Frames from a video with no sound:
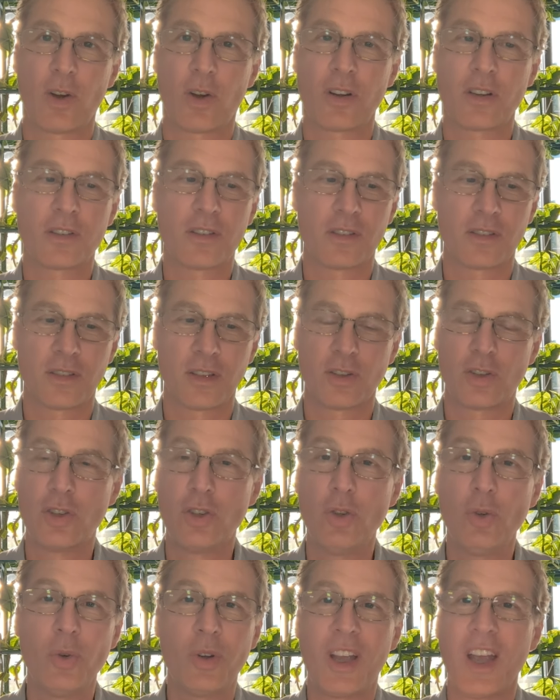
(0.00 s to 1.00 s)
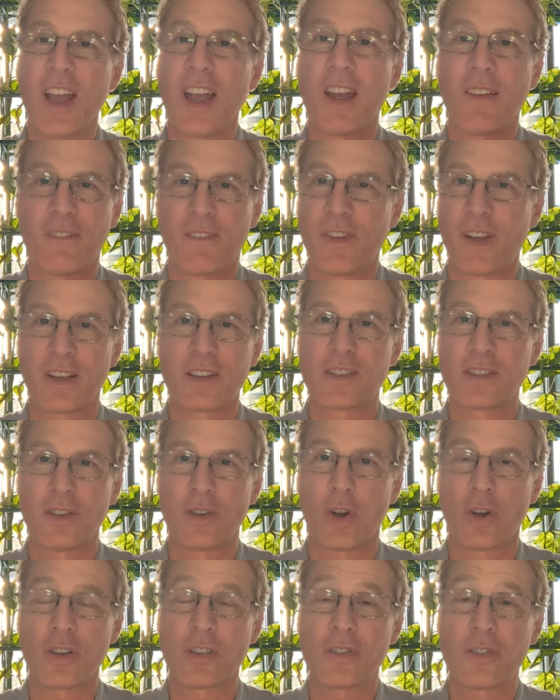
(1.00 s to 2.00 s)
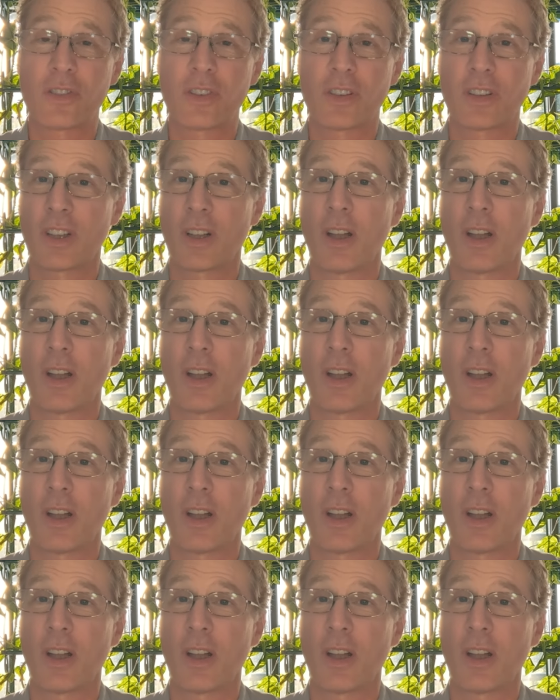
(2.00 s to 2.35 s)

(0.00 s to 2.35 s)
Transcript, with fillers: narcissist. You can't fix the narcissist.